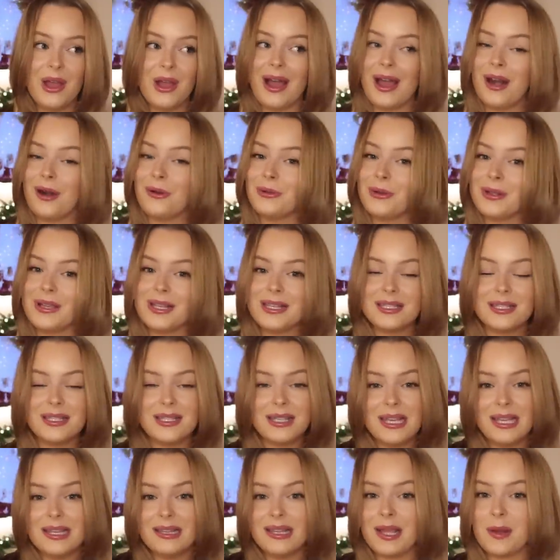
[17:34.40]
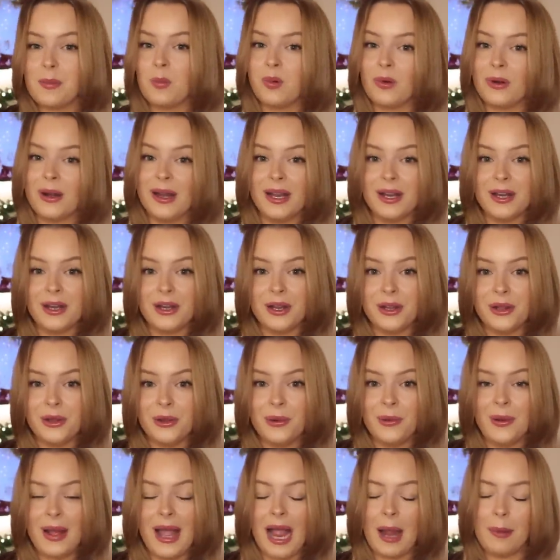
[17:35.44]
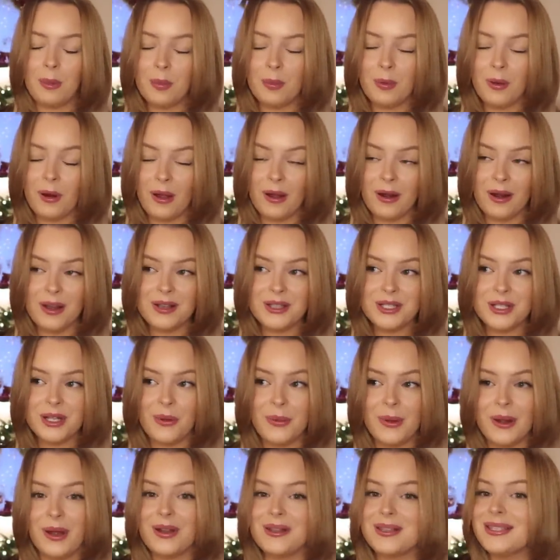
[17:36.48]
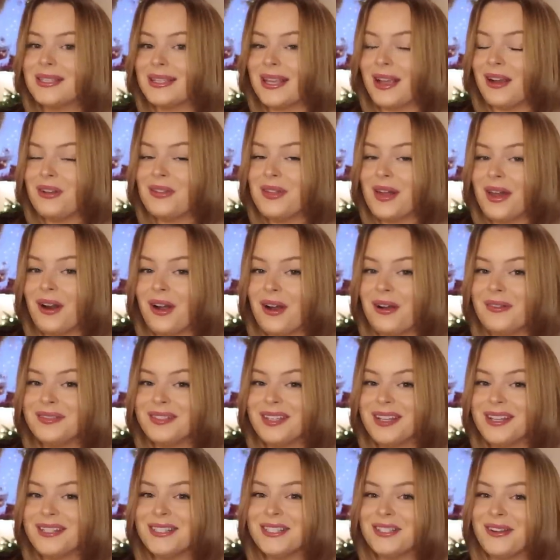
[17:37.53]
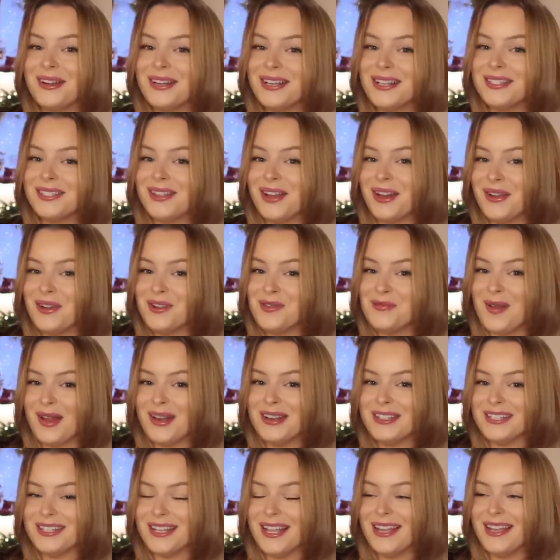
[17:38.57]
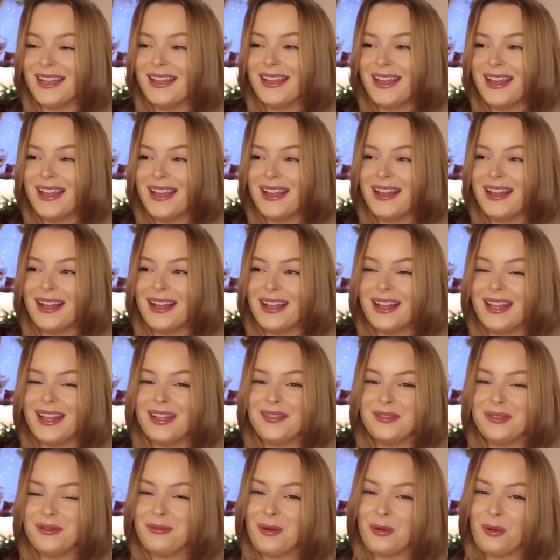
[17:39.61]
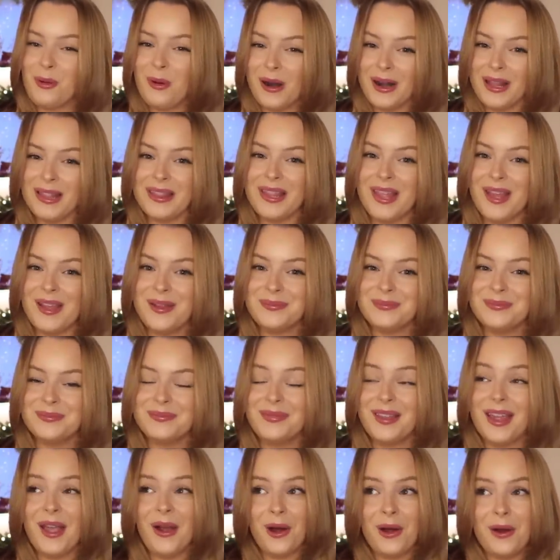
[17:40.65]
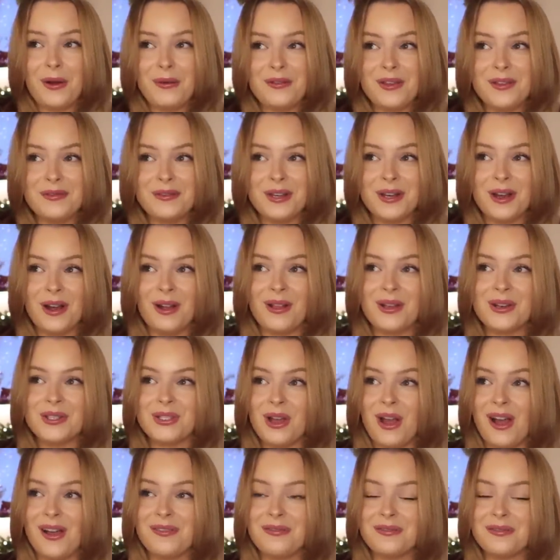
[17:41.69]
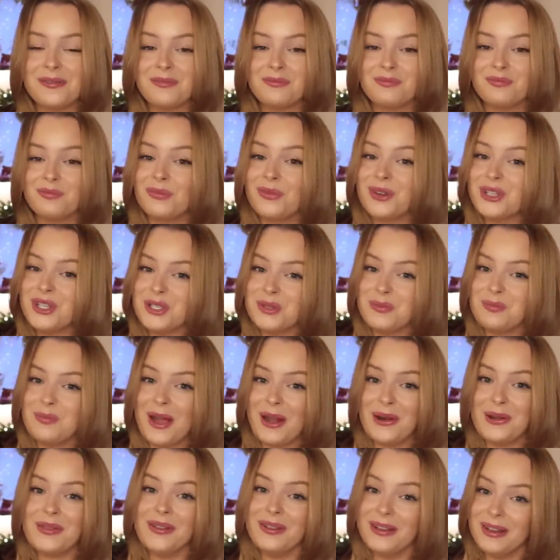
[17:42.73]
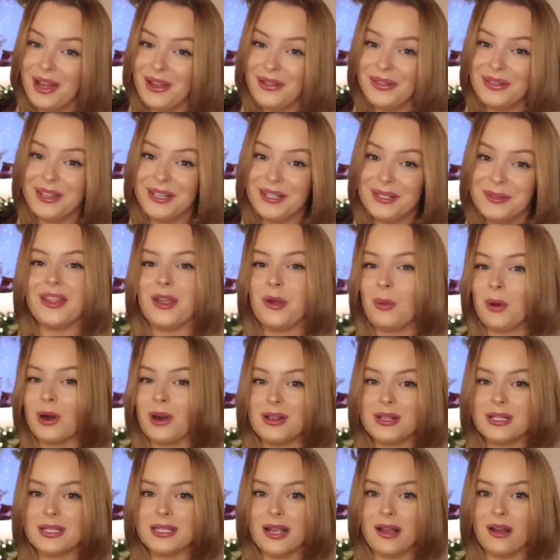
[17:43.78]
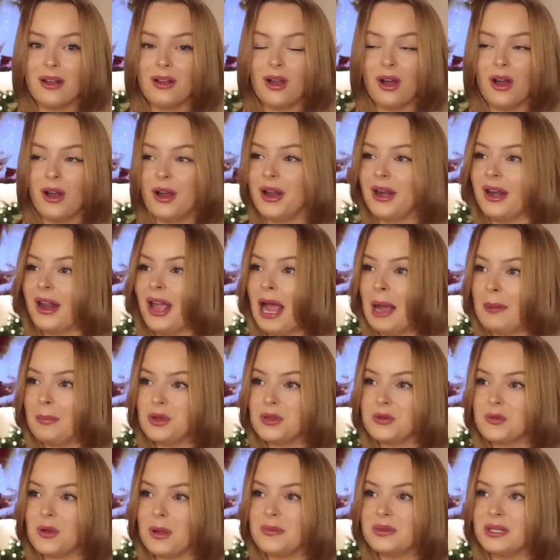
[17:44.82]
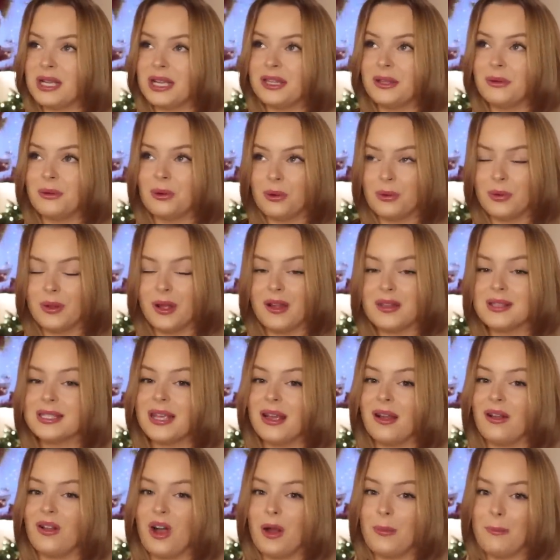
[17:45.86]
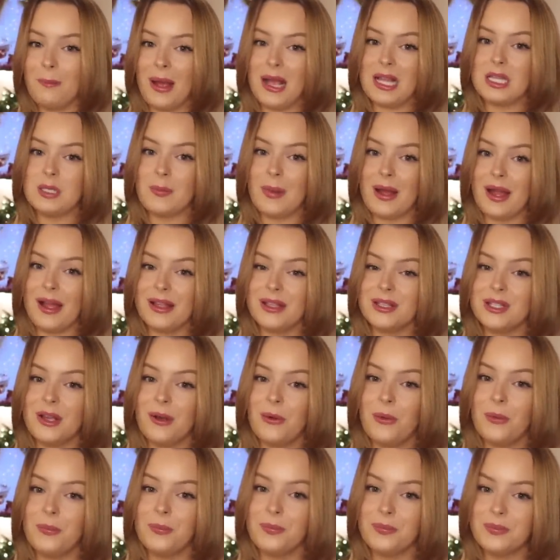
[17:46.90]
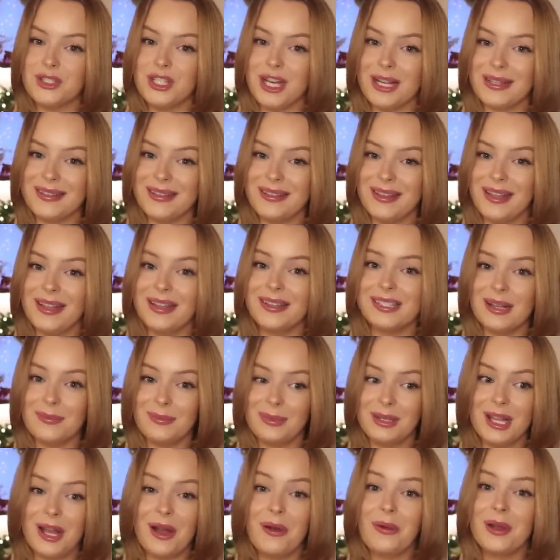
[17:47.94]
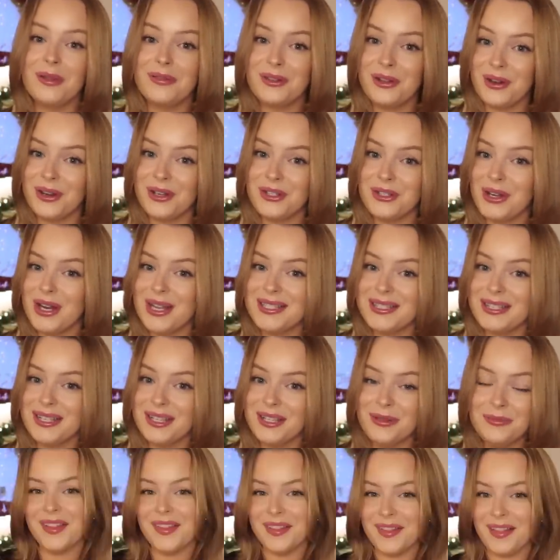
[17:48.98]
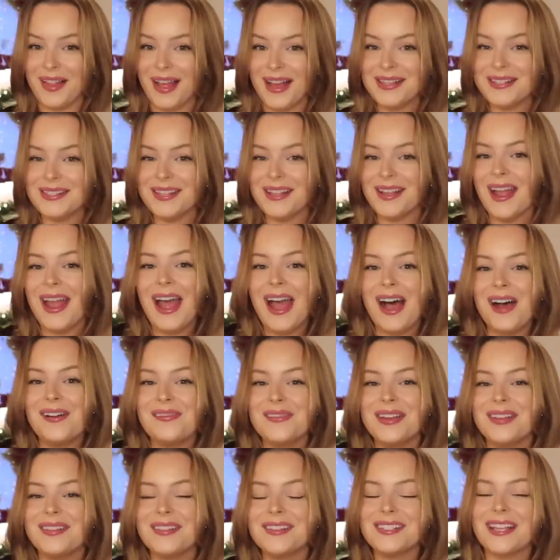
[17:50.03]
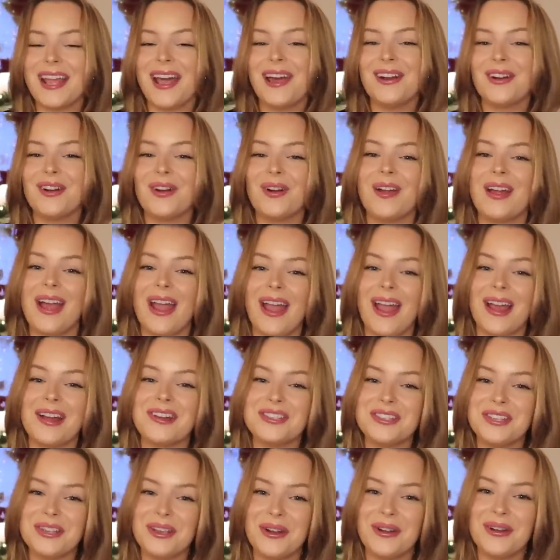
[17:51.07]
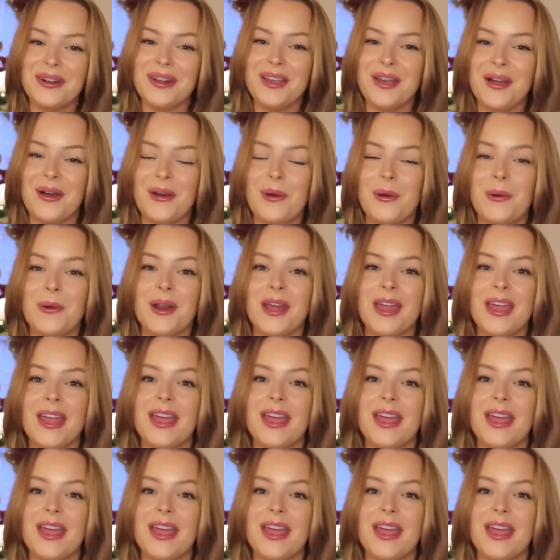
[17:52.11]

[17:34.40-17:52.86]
I don't really see like brand new Apple products going on sale that often, so I just thought I would mention it. If you've been wanting them, they are $50 off, which is better than nothing. They weren't on sale on Apple's website. They were only on sale on Best Buy, so check the link down below if you're interested. Then the last thing I have in this category, I actually already own.